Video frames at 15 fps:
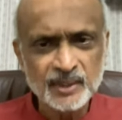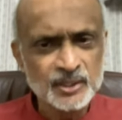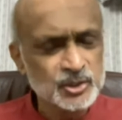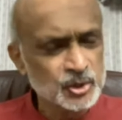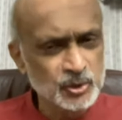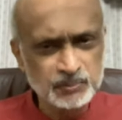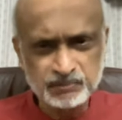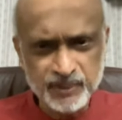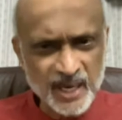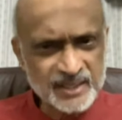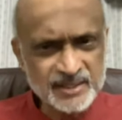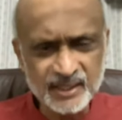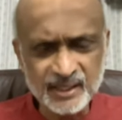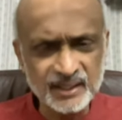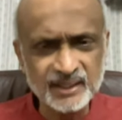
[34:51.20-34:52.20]
to
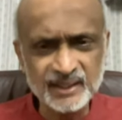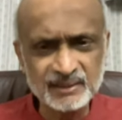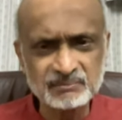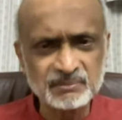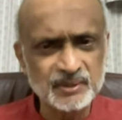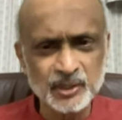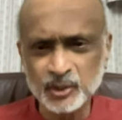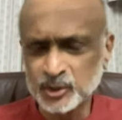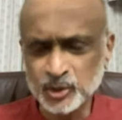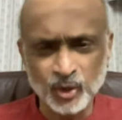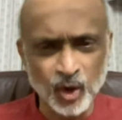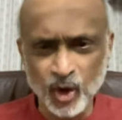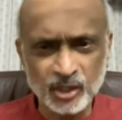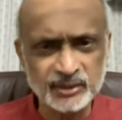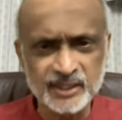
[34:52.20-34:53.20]
practically, you know, to
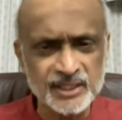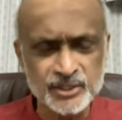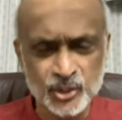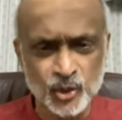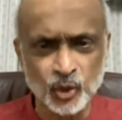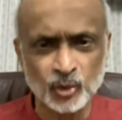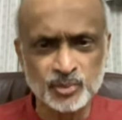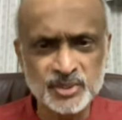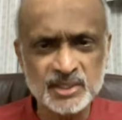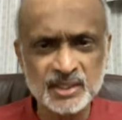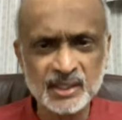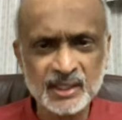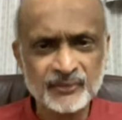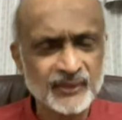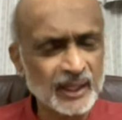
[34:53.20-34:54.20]
all these groups
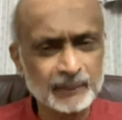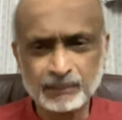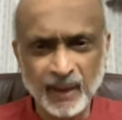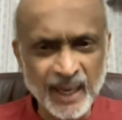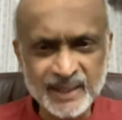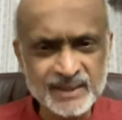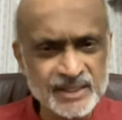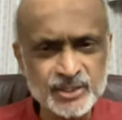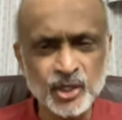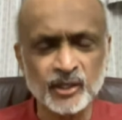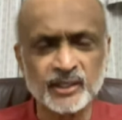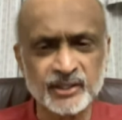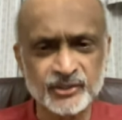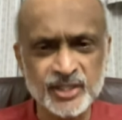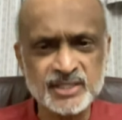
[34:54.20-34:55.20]
that Biden is not
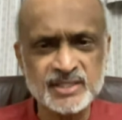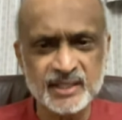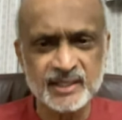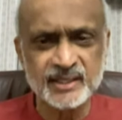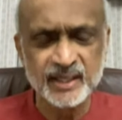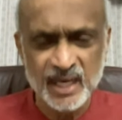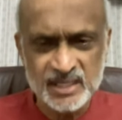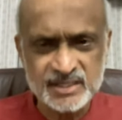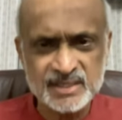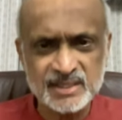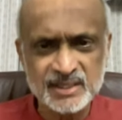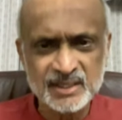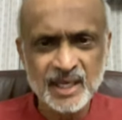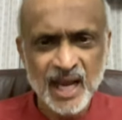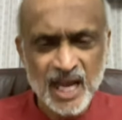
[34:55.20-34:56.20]
interested in us
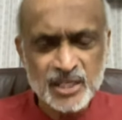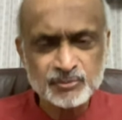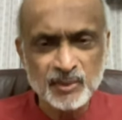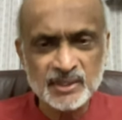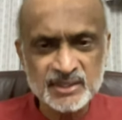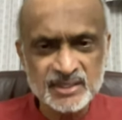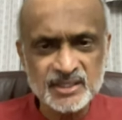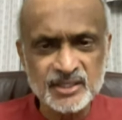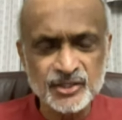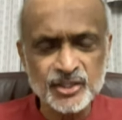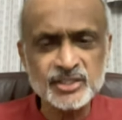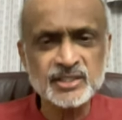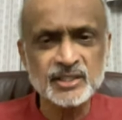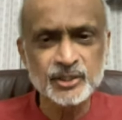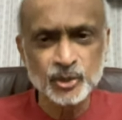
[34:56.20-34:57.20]
as much as
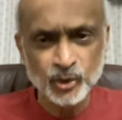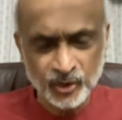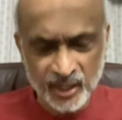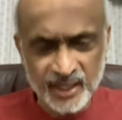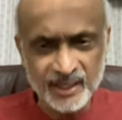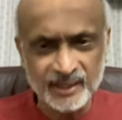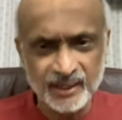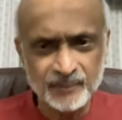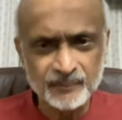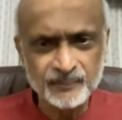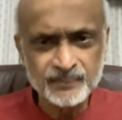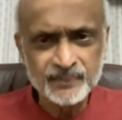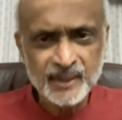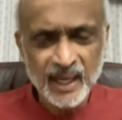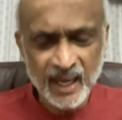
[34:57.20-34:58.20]
interested in Ukraine.
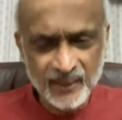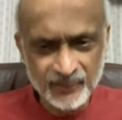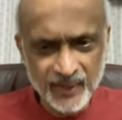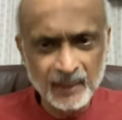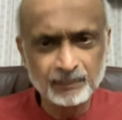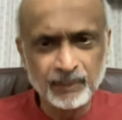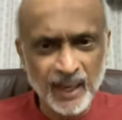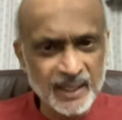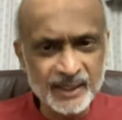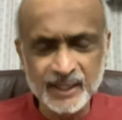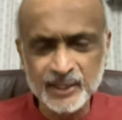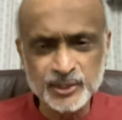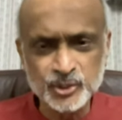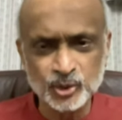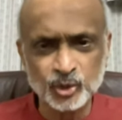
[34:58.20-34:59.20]
And they're buying
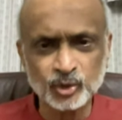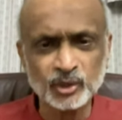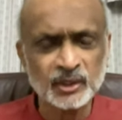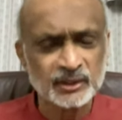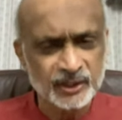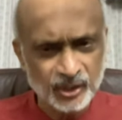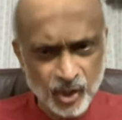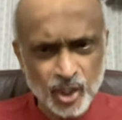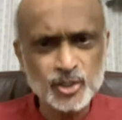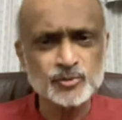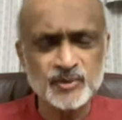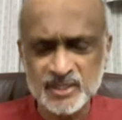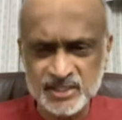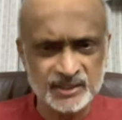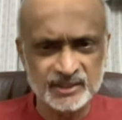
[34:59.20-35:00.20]
into the
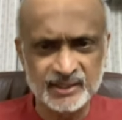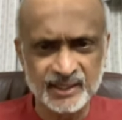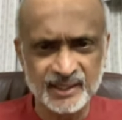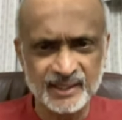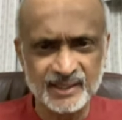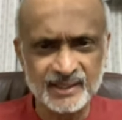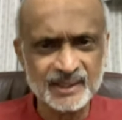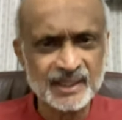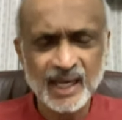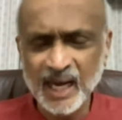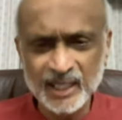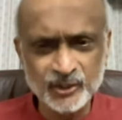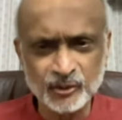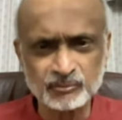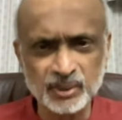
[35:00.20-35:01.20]
conspiracy theory. I
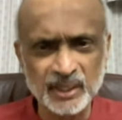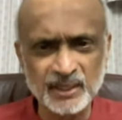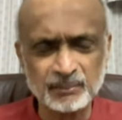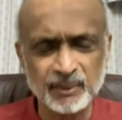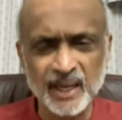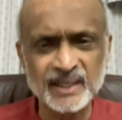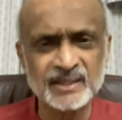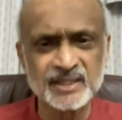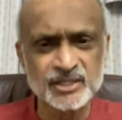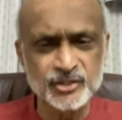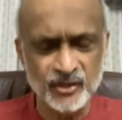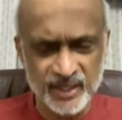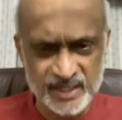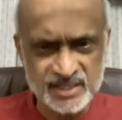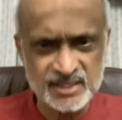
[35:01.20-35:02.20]
don't believe Biden is a
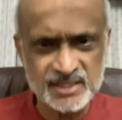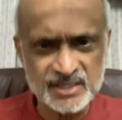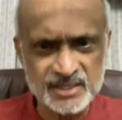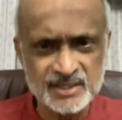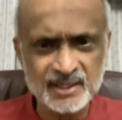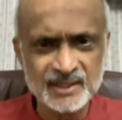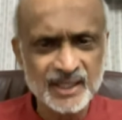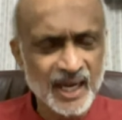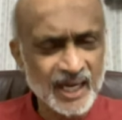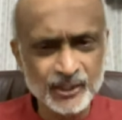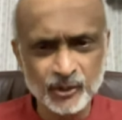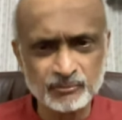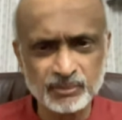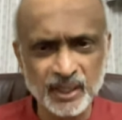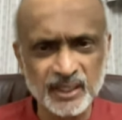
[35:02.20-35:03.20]
racist. I
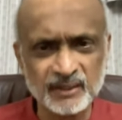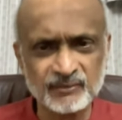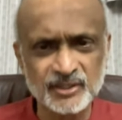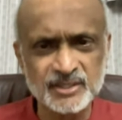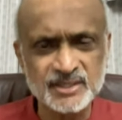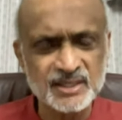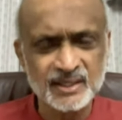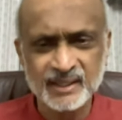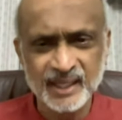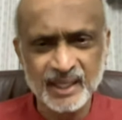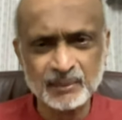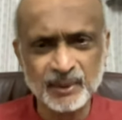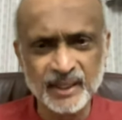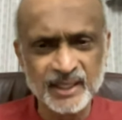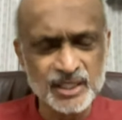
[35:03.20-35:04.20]
don't believe his,
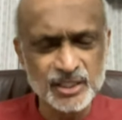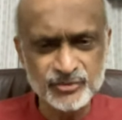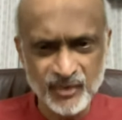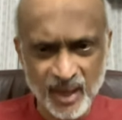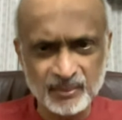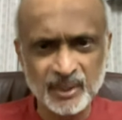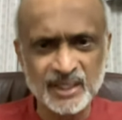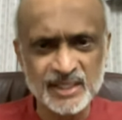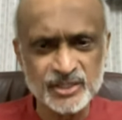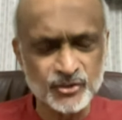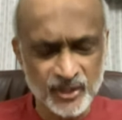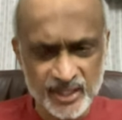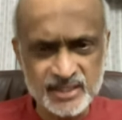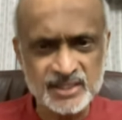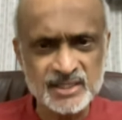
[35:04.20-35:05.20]
anybody in his family is
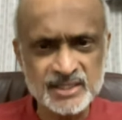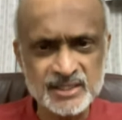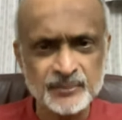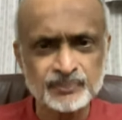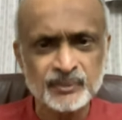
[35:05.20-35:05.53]
racist.